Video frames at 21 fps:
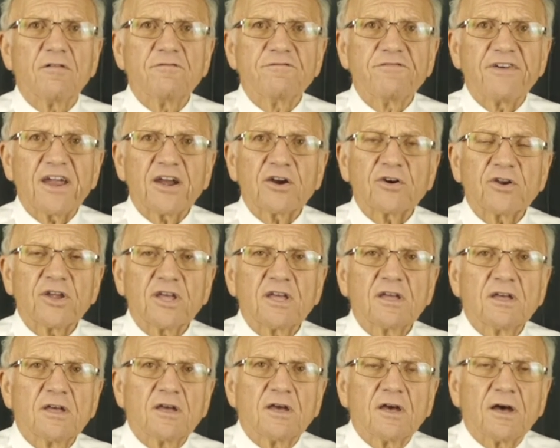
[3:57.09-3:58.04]

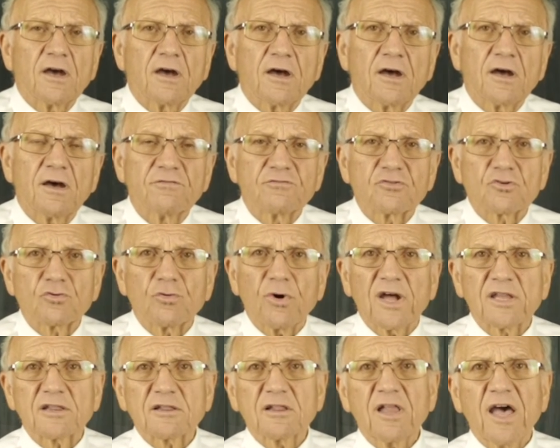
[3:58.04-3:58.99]
vary uh,
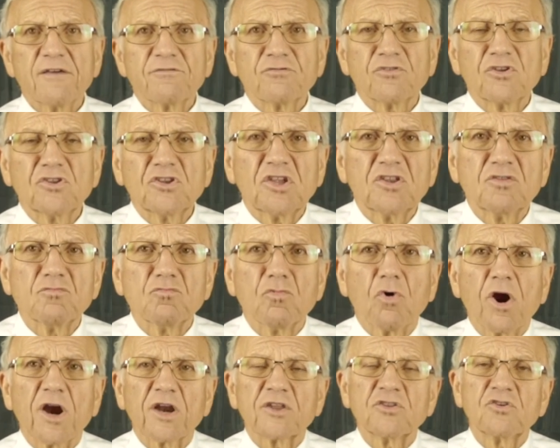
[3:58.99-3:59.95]
throughout life you need
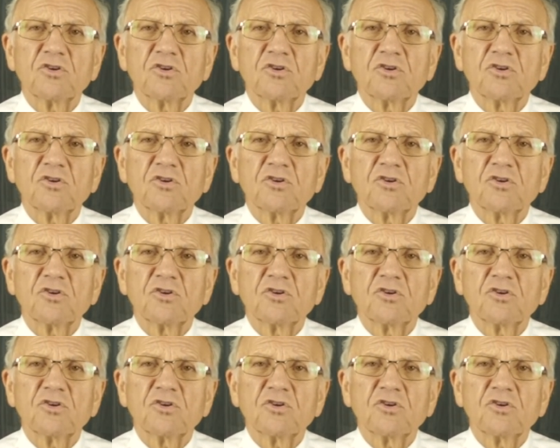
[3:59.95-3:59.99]
more